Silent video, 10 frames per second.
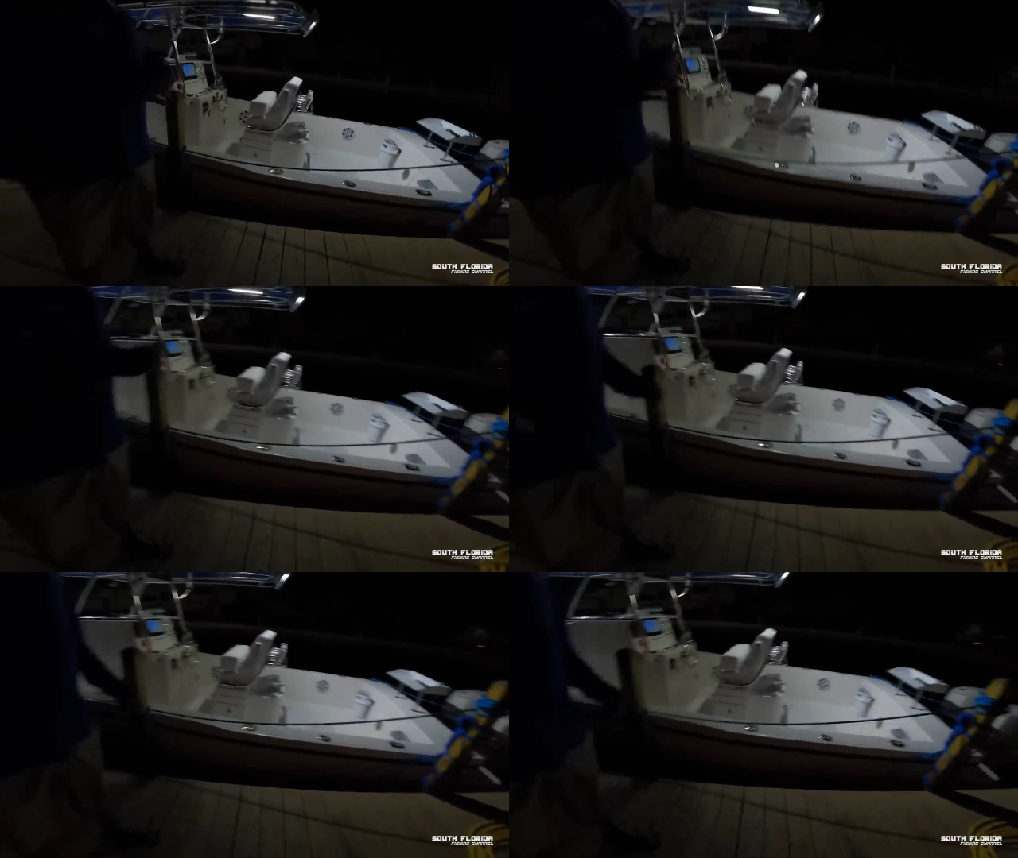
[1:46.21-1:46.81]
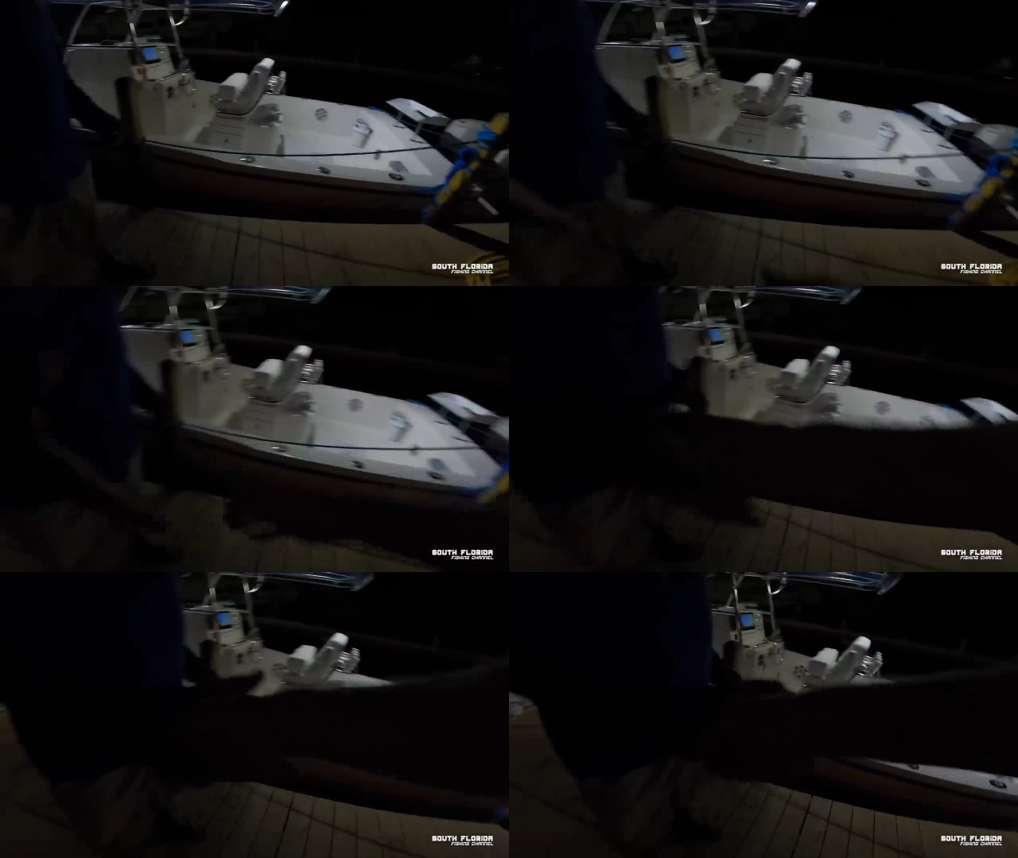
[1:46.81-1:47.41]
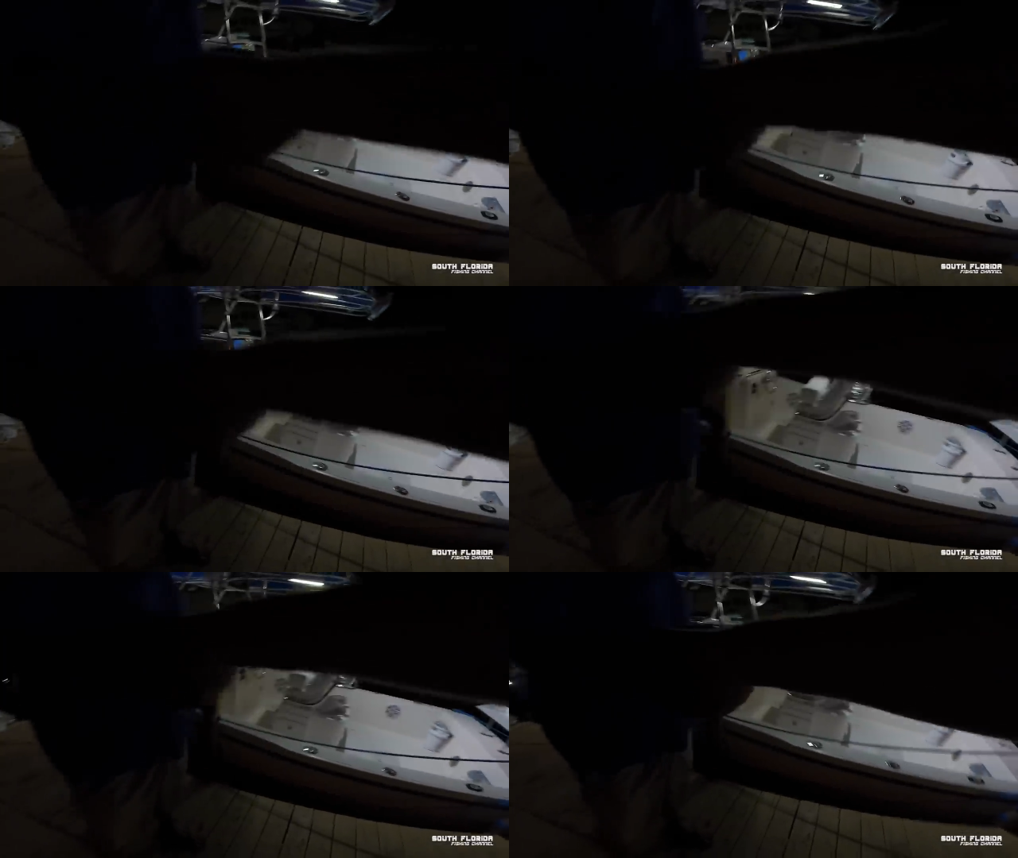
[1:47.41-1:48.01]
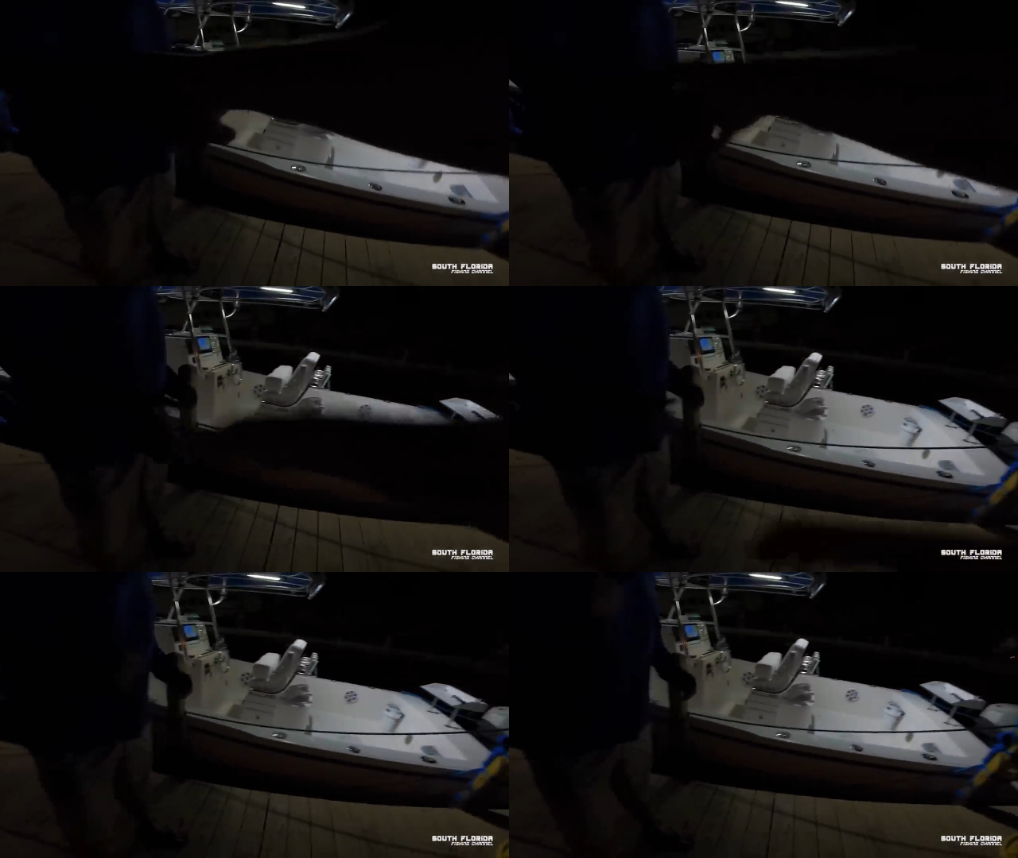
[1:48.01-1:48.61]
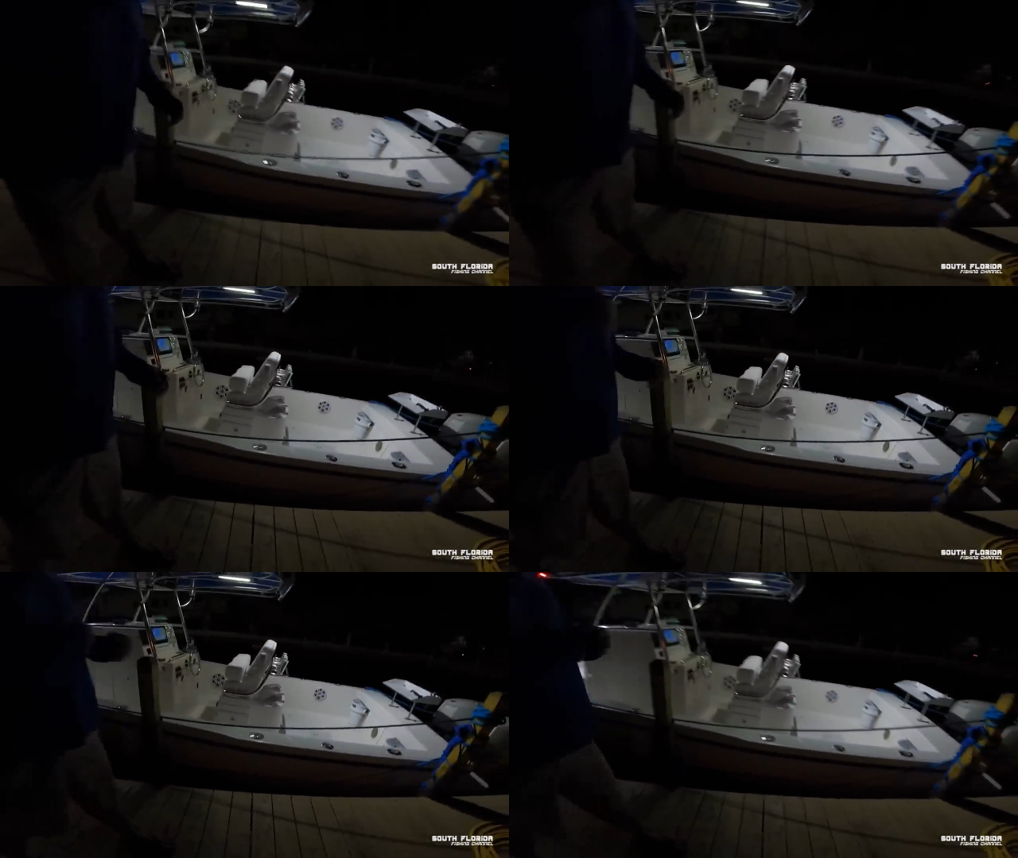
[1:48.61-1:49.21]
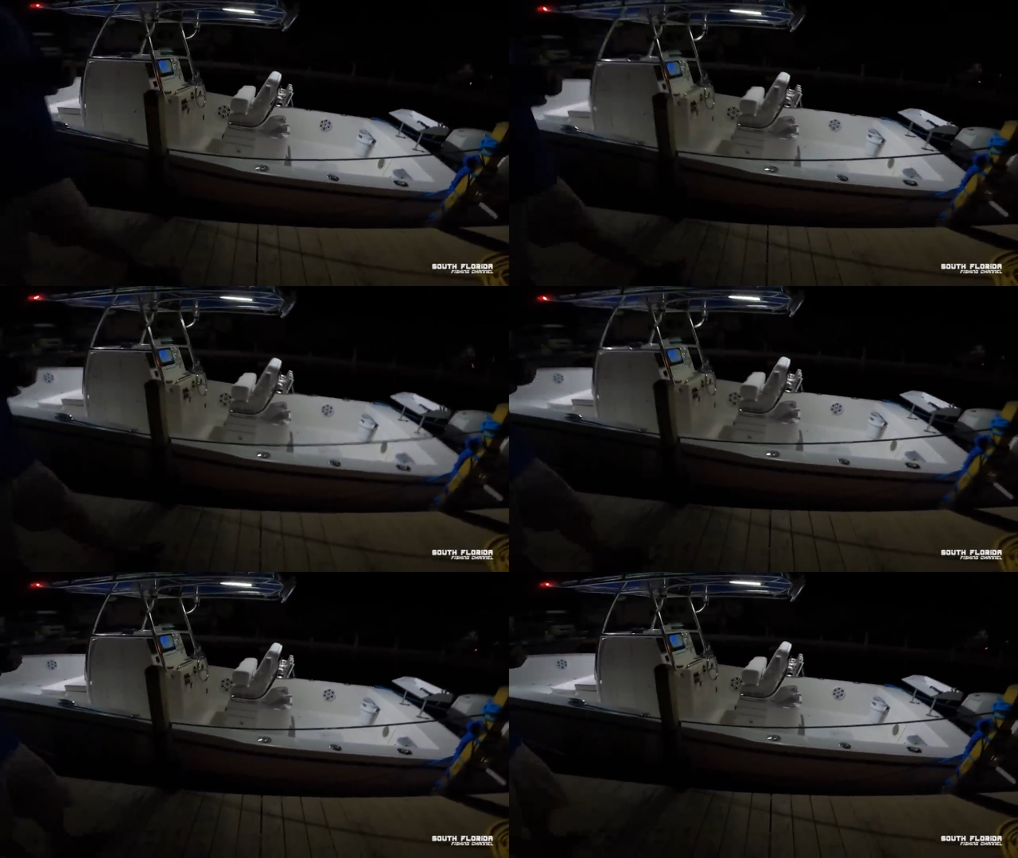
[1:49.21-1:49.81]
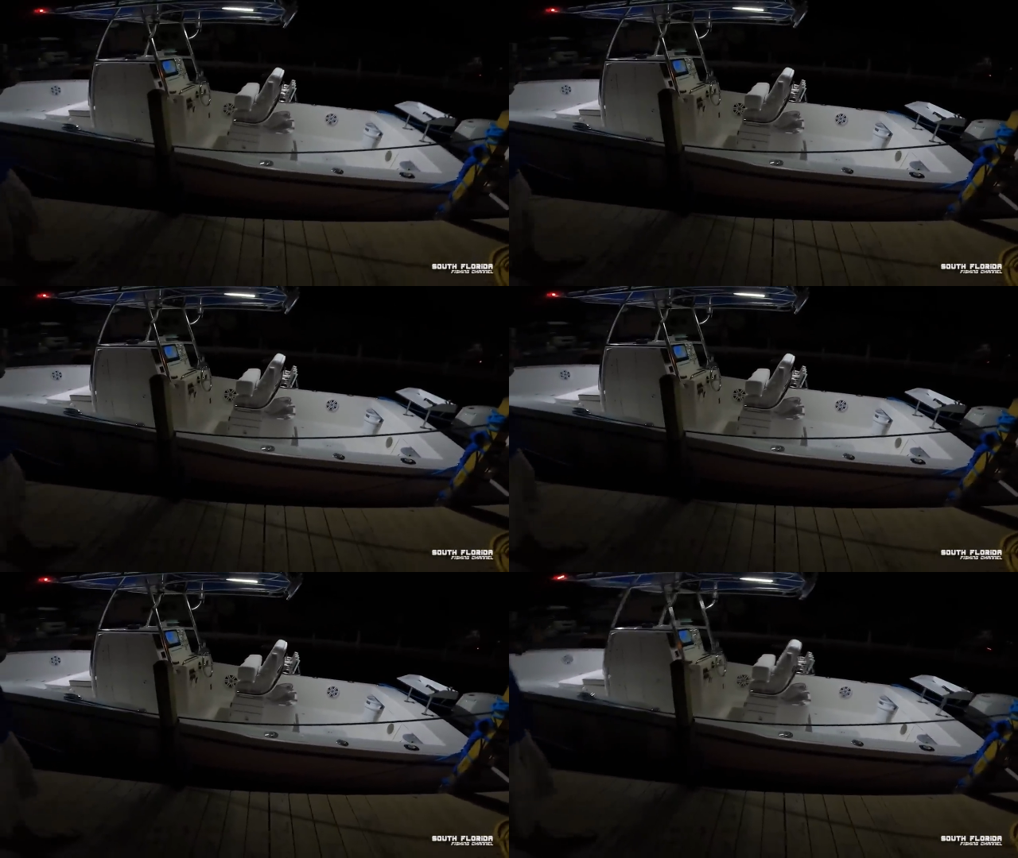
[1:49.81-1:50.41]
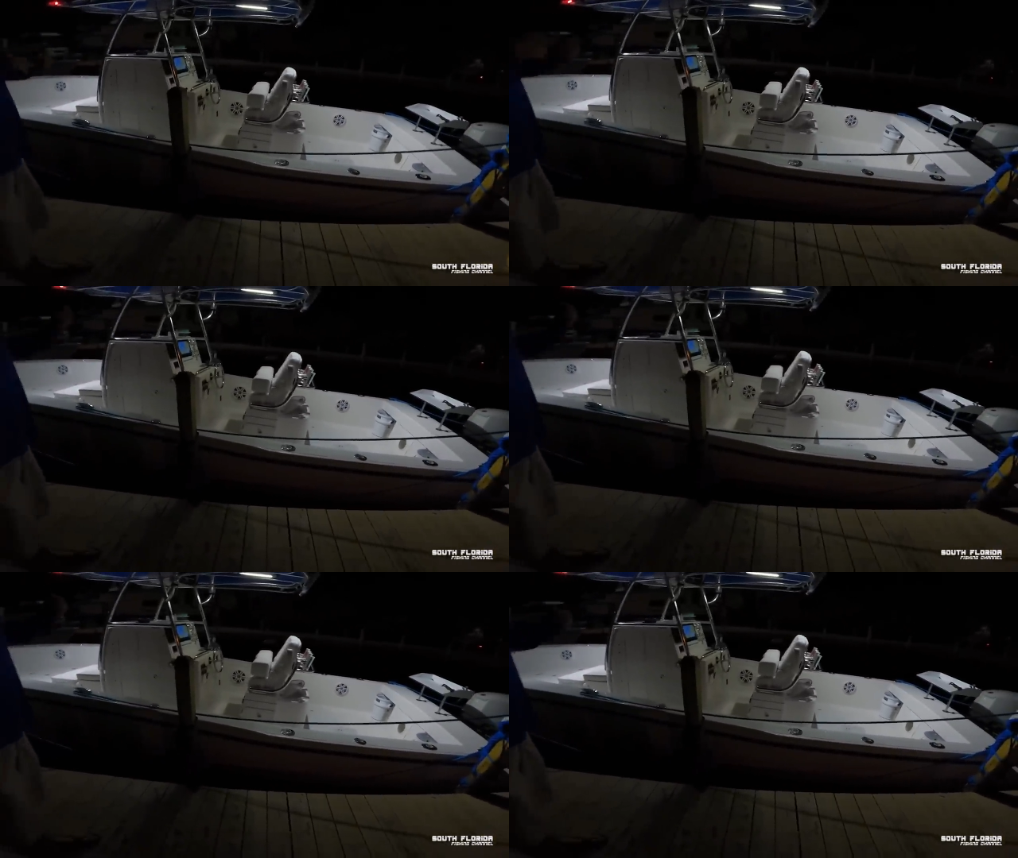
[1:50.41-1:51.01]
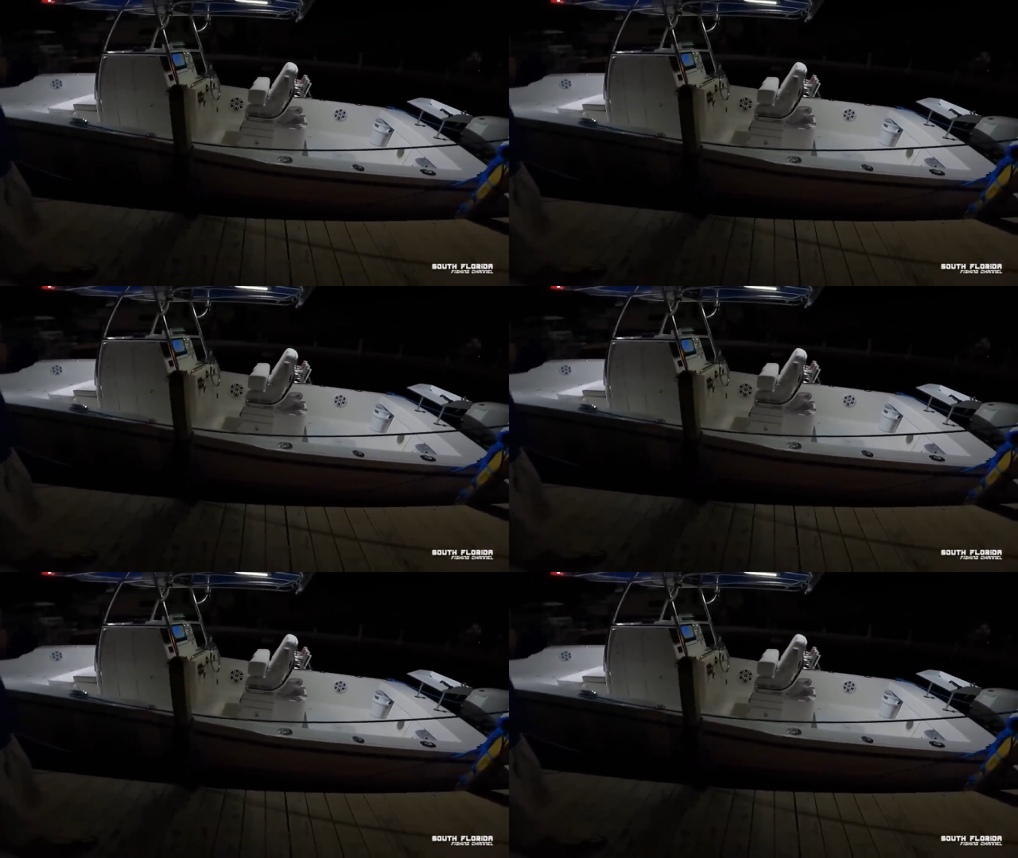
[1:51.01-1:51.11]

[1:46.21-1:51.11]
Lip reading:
Nobody's mouth can be seen.